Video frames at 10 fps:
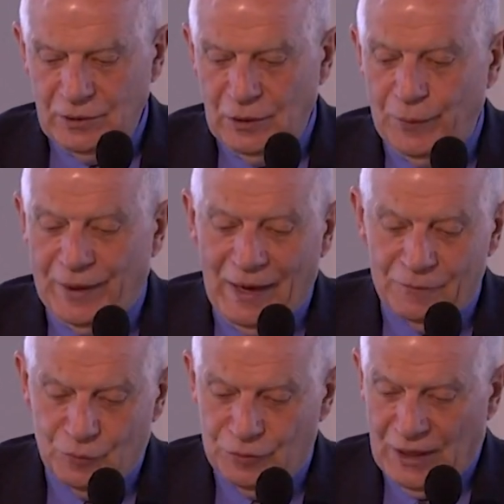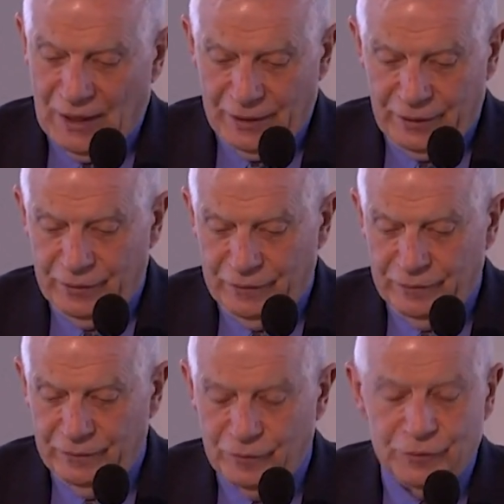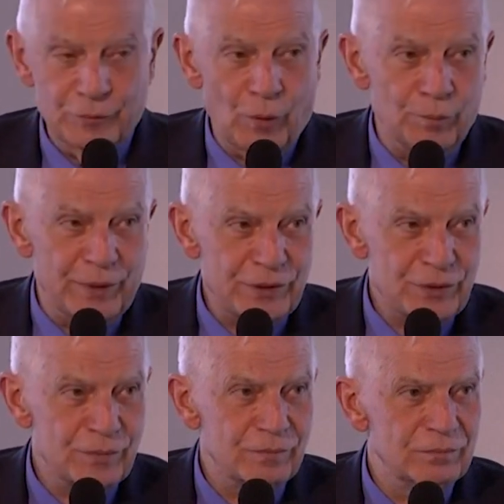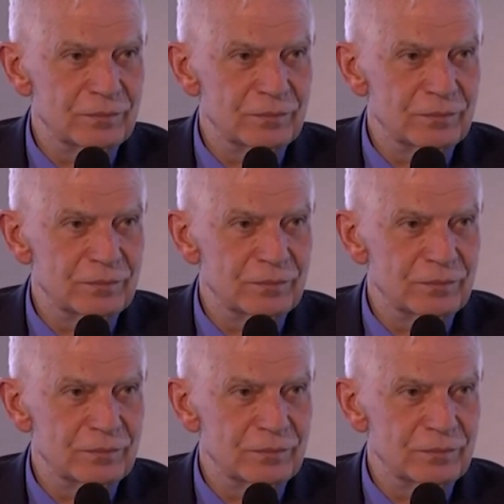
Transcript: if we have to die for the Donbass.